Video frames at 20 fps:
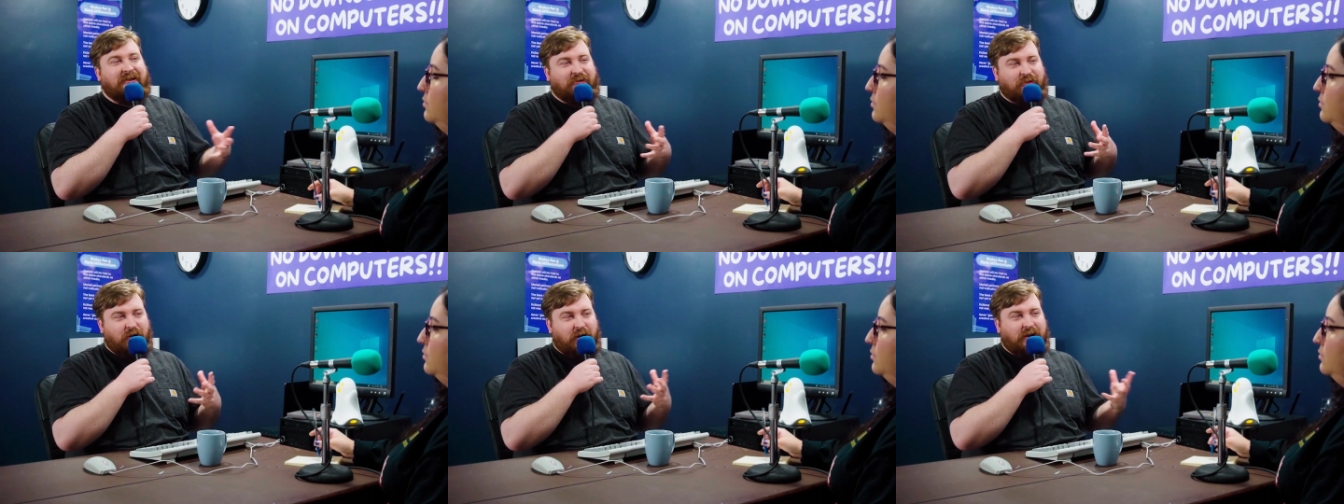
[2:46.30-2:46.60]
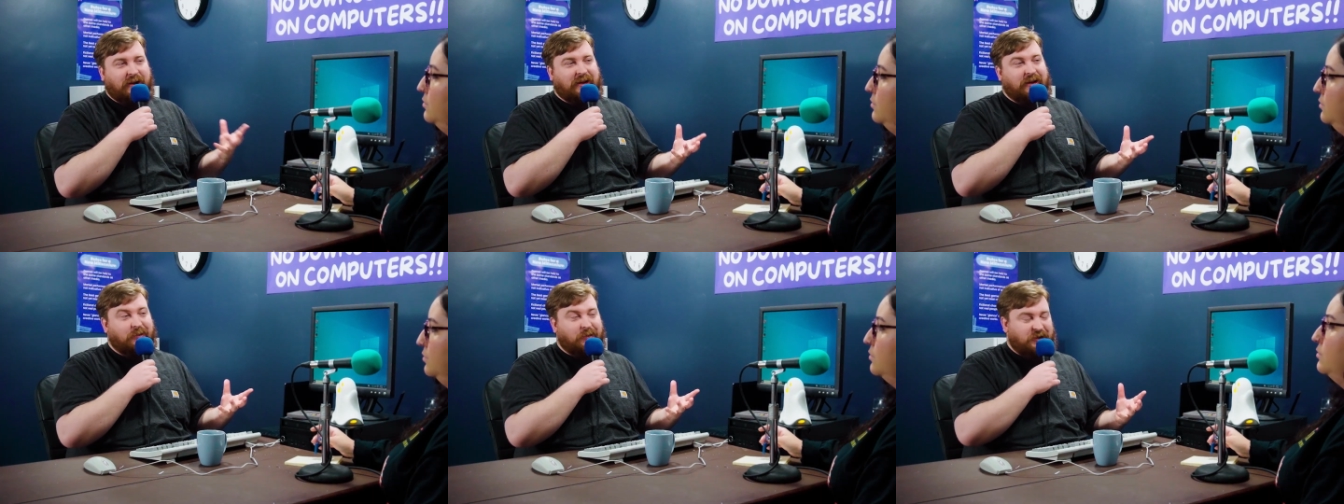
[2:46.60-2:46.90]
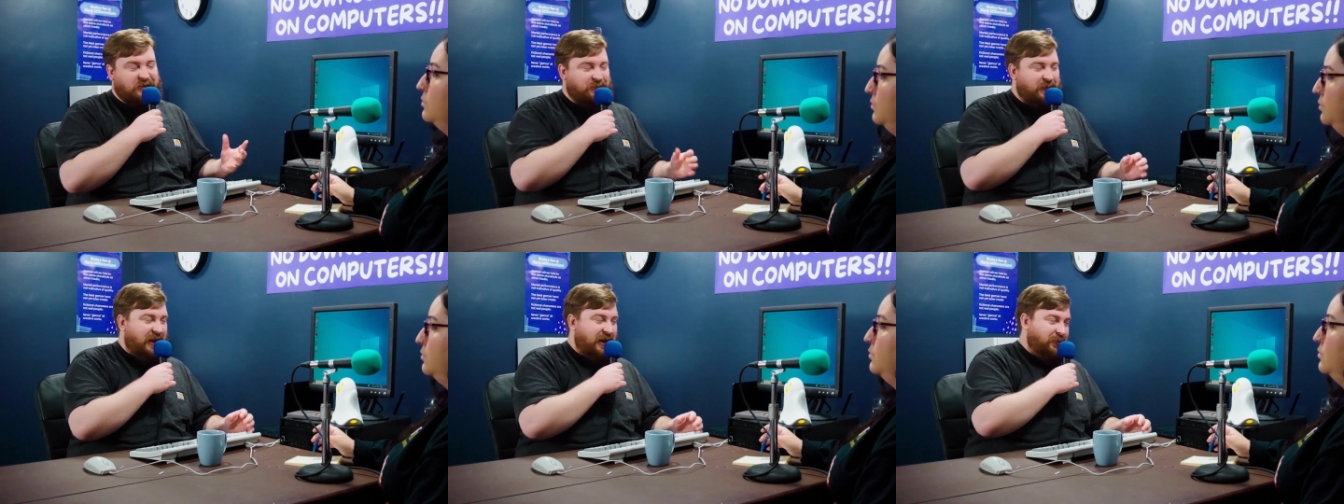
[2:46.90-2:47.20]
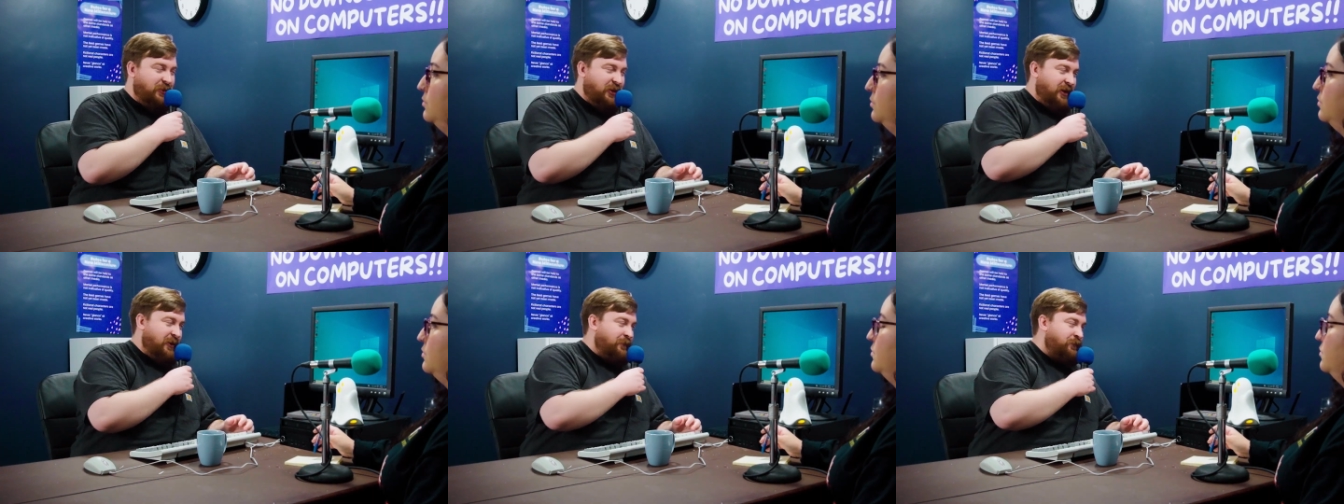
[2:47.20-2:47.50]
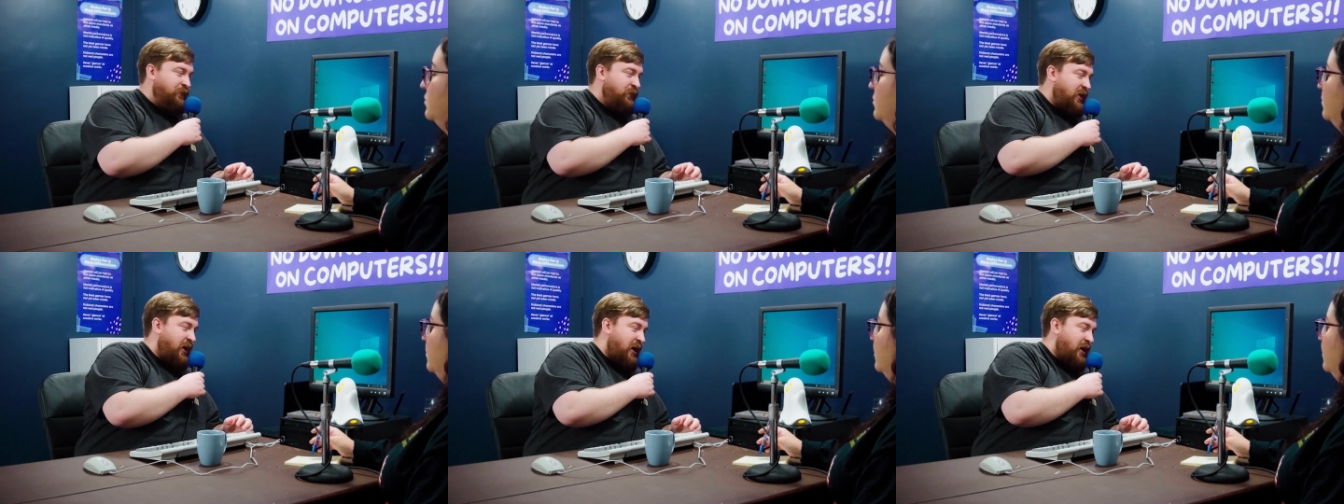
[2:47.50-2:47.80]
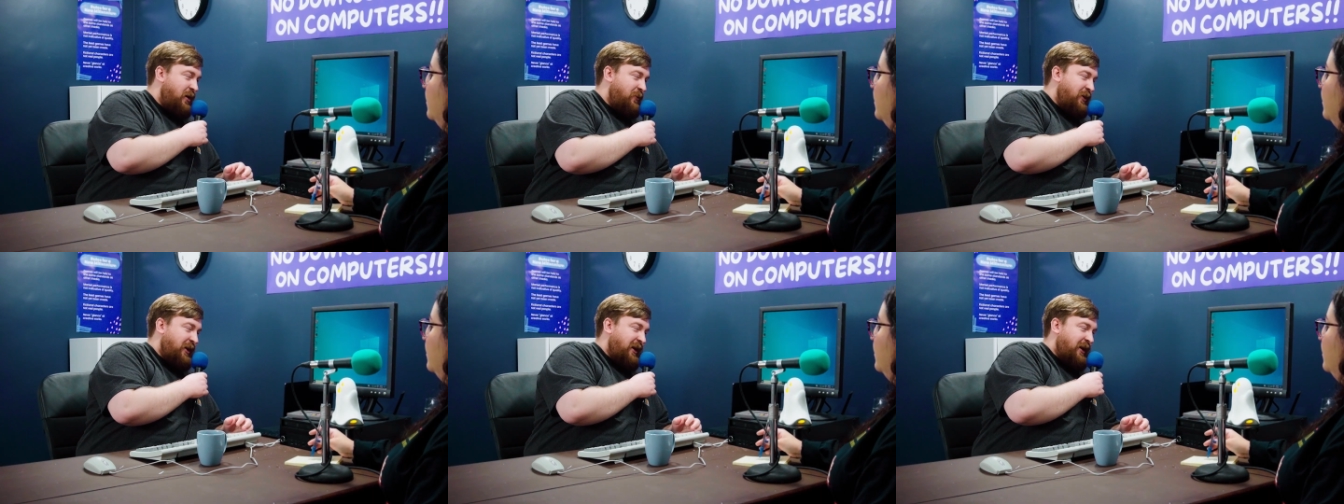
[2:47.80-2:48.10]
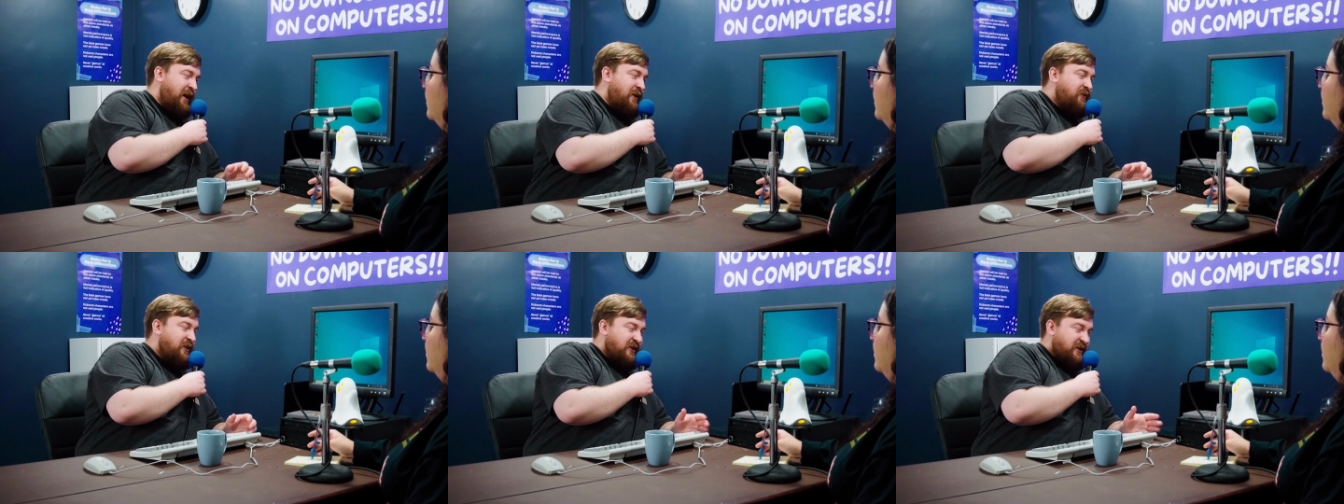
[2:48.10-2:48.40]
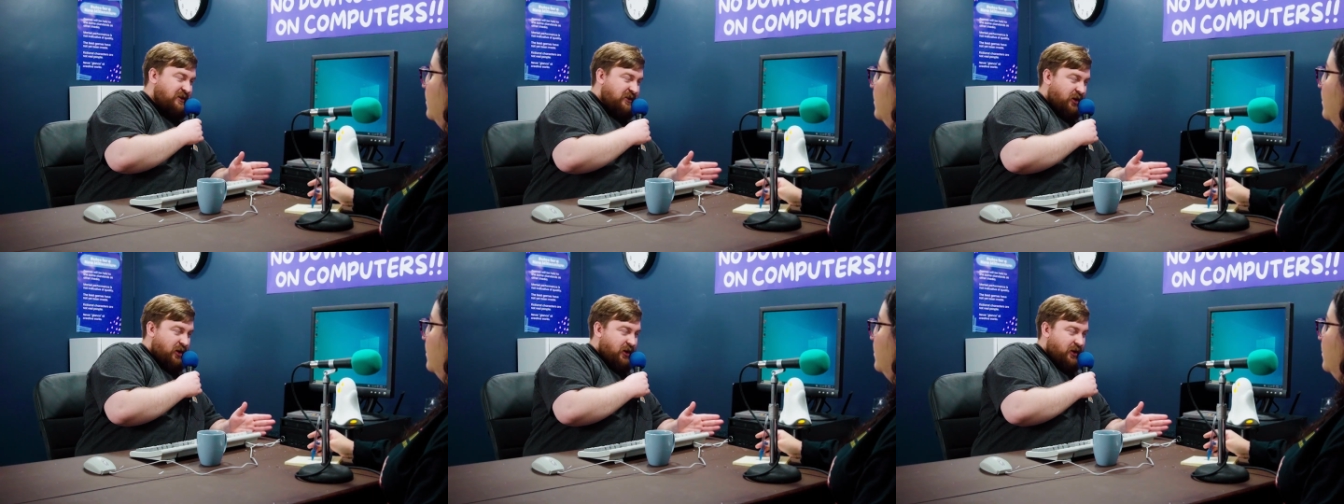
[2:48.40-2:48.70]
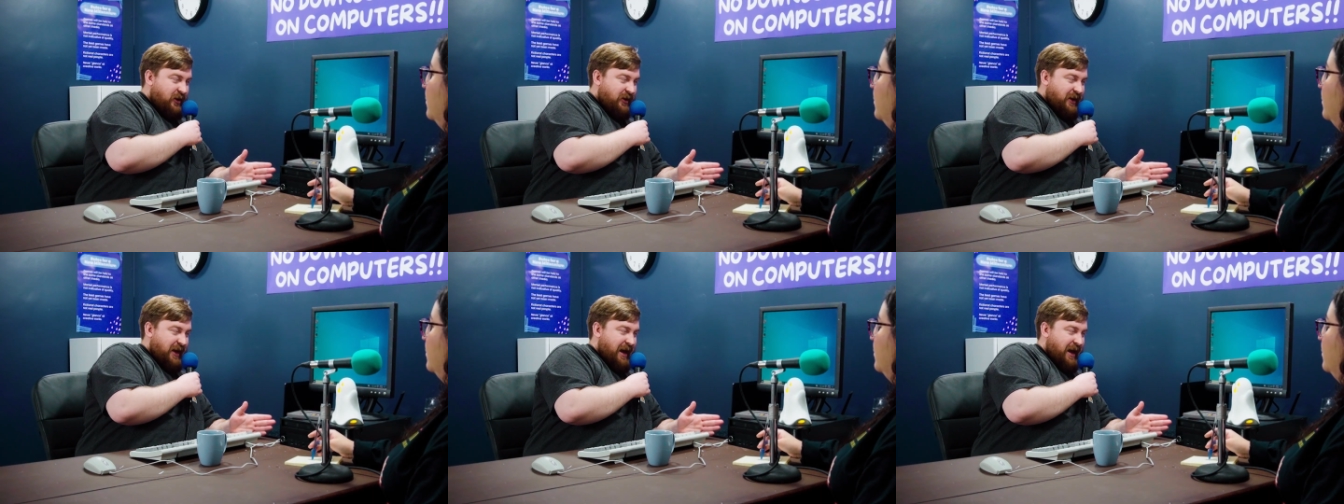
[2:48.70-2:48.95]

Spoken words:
of Ron Gilbert's baby. And he gave this talk